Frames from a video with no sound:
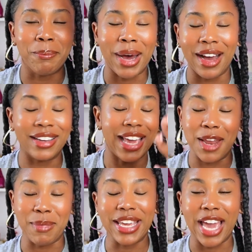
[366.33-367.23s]

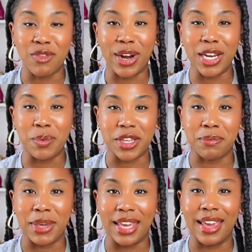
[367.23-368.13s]
my Get Ready With
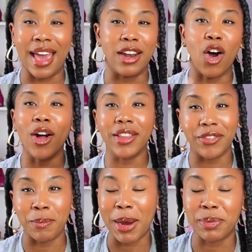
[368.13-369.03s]
Me and all
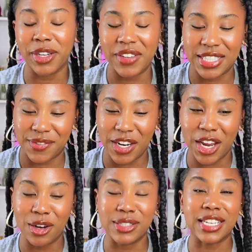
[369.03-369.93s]
of my previous videos,